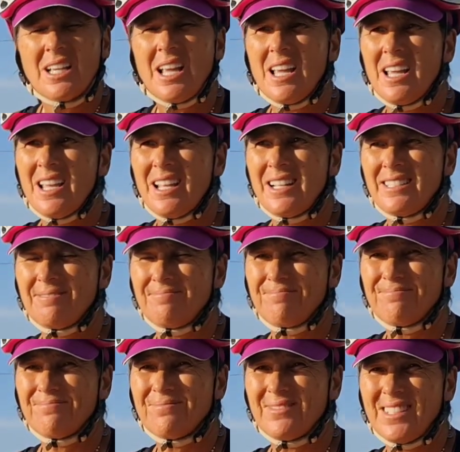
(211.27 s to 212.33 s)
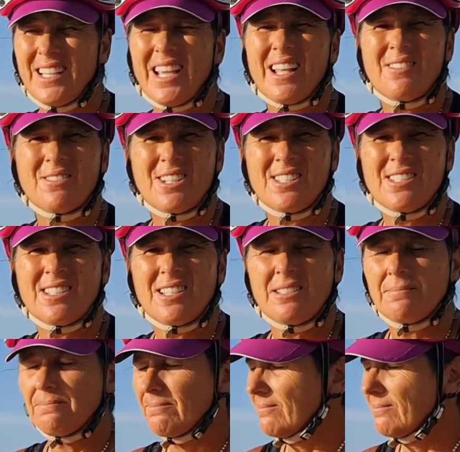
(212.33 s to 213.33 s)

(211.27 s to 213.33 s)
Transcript: and you get rusty.